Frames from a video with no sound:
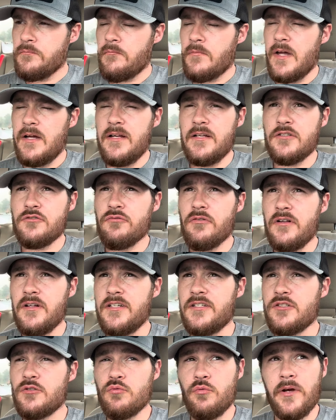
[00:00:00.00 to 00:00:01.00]
It is really
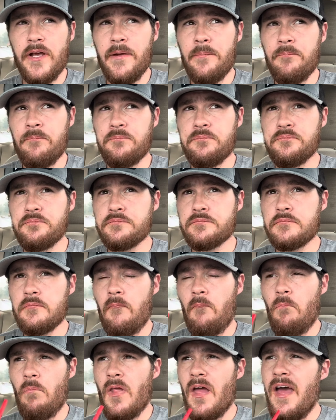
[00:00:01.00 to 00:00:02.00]
sweet.
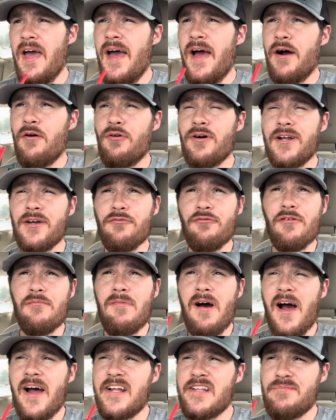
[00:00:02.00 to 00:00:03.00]
What it
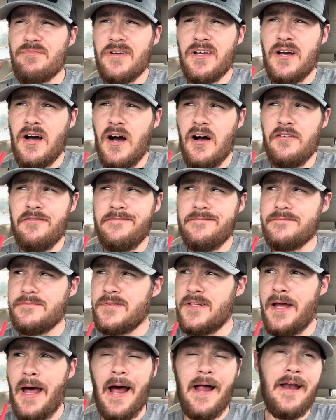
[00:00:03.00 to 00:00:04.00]
reminds me of,
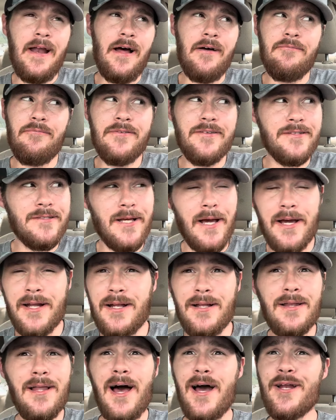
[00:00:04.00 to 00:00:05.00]
and I've been saying
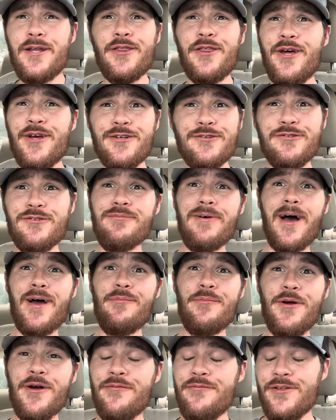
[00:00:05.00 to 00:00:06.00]
a lot of things
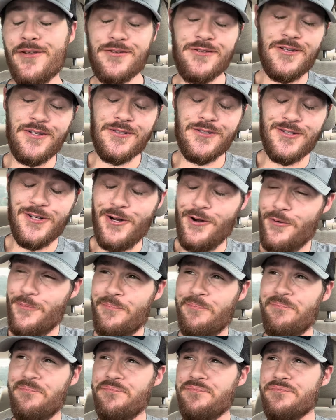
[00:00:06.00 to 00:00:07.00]
remind me of this this year,
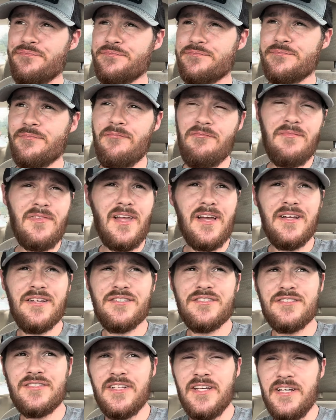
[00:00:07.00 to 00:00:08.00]

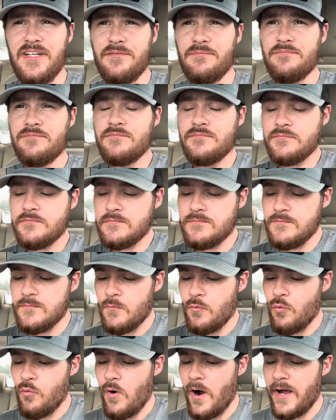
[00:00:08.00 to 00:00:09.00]
is the
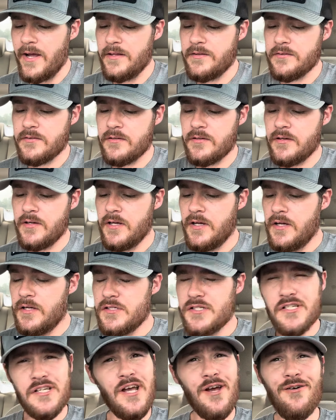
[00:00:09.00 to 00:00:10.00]
white
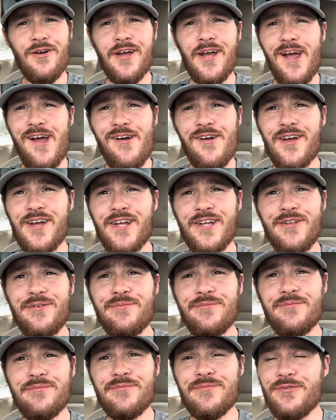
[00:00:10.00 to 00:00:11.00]
cherry airhead
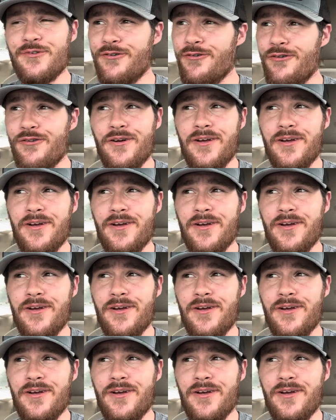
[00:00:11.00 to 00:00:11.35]
or